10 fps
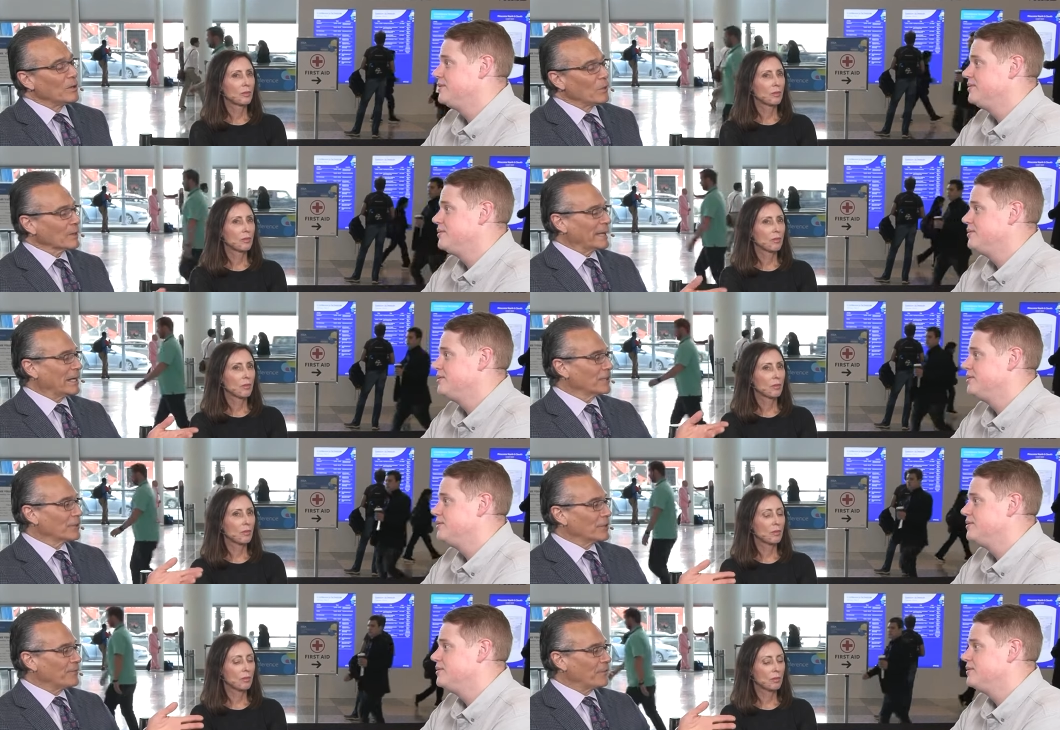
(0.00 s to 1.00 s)
Speaker 1: What i am going to
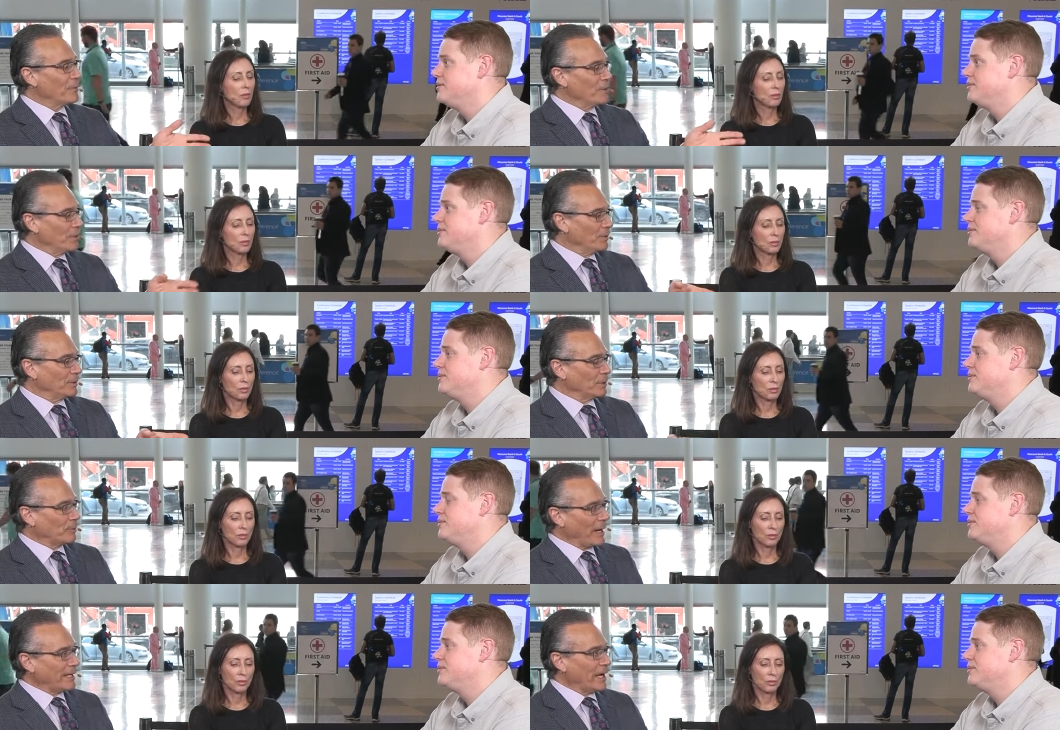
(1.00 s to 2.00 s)
learn from your little
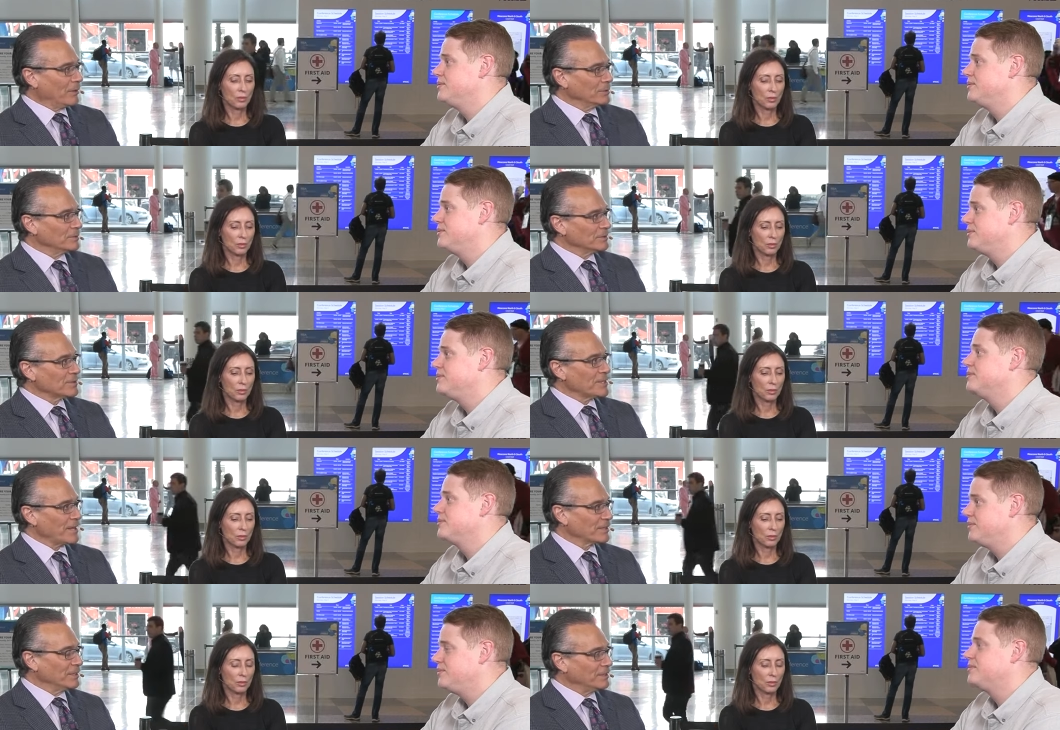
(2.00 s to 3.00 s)
breakout
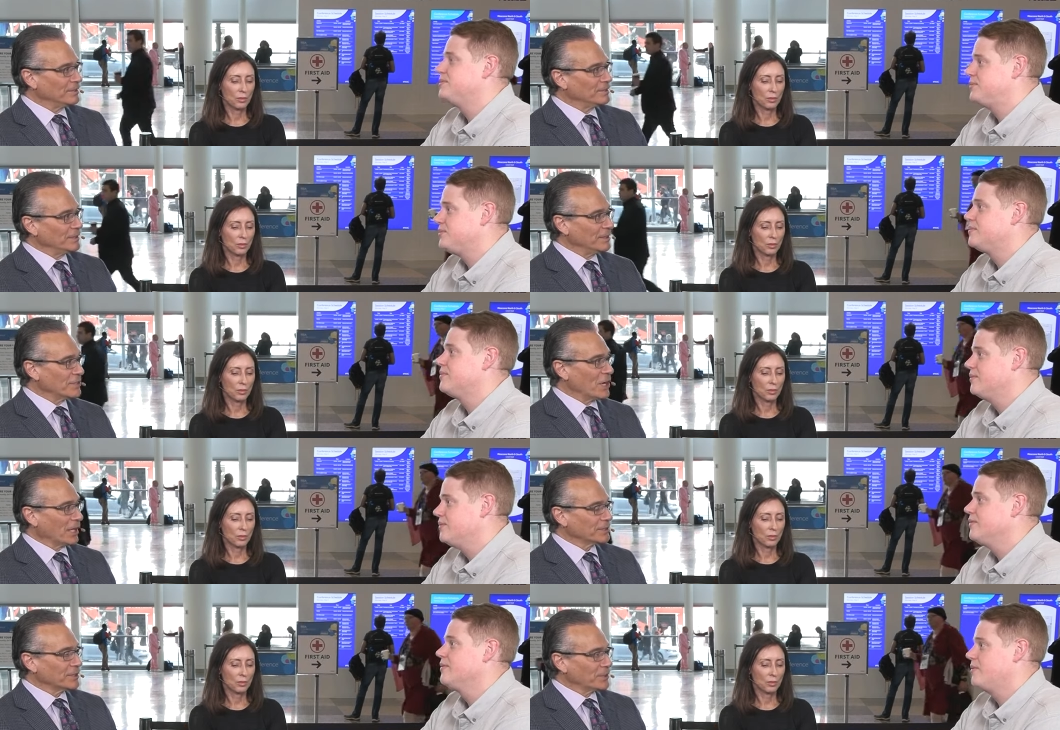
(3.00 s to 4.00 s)
session and the
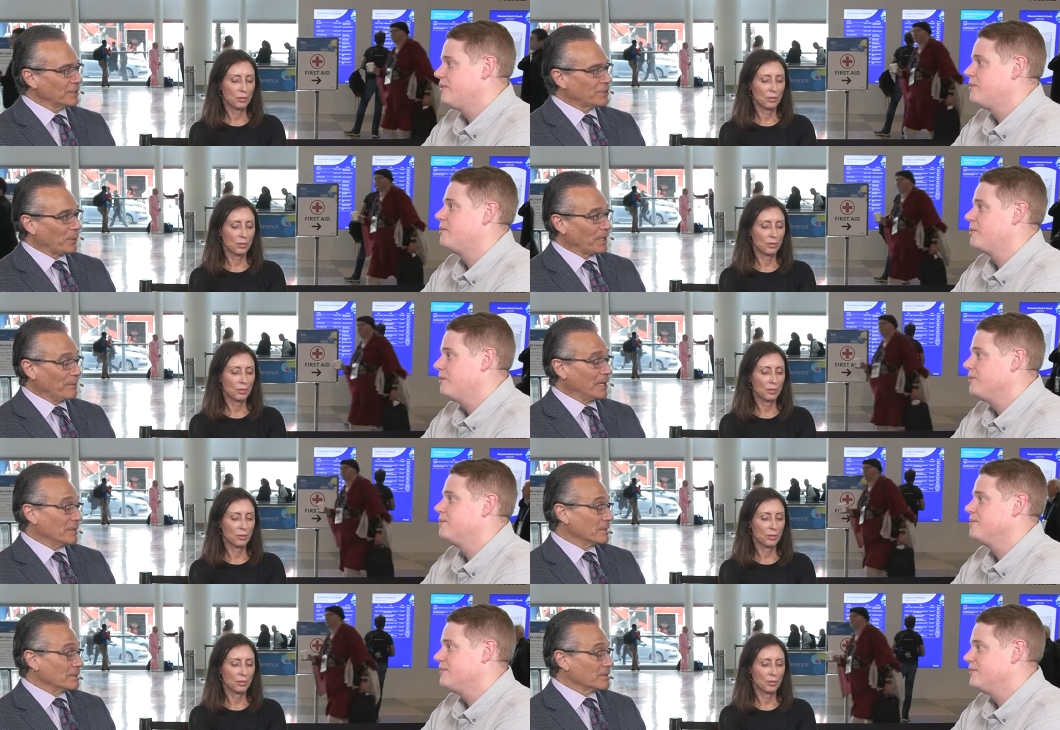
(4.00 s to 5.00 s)
talk that you're going to, 20
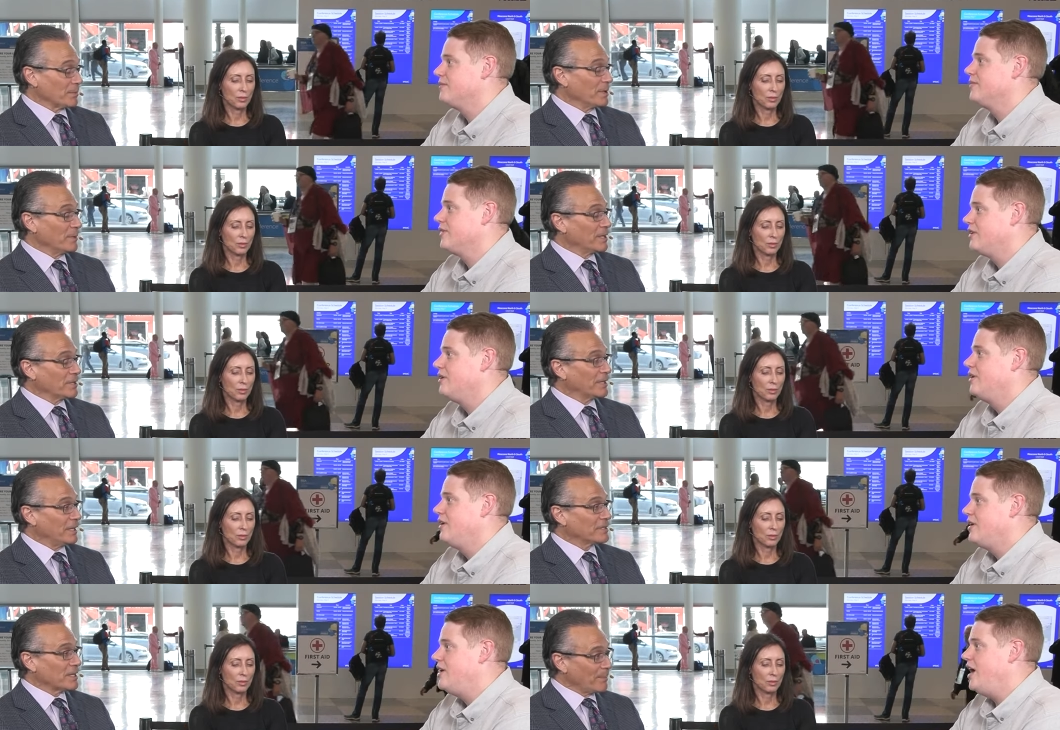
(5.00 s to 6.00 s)
minutes, that's 20 minutes, you can
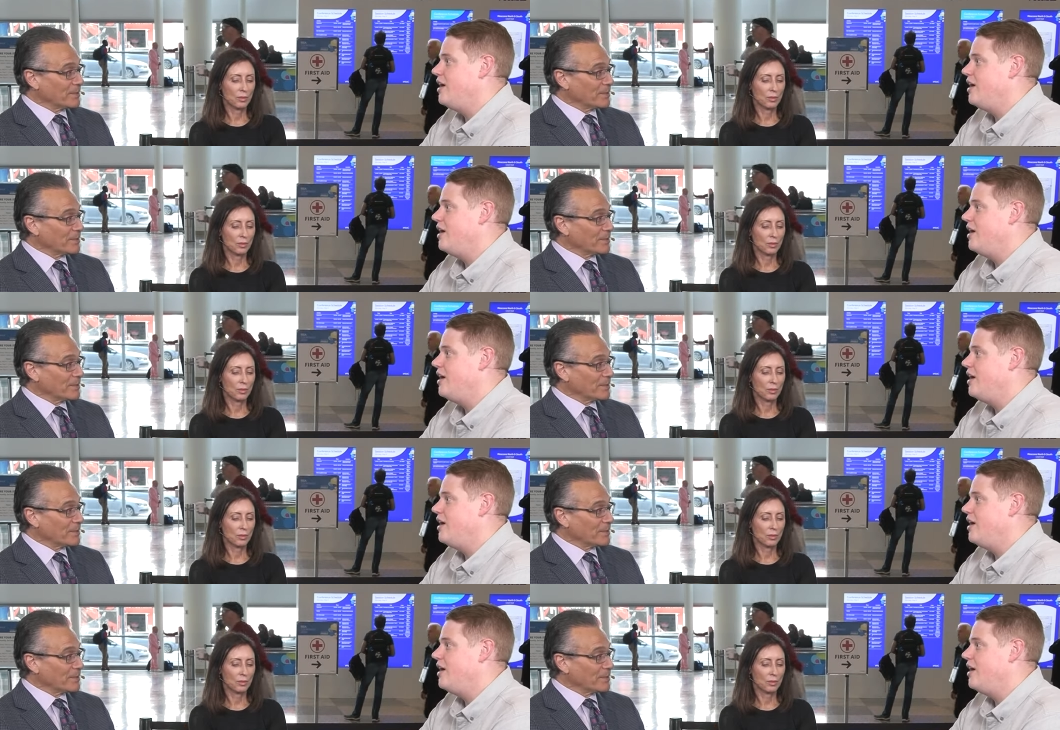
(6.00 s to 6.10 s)
get some yeah.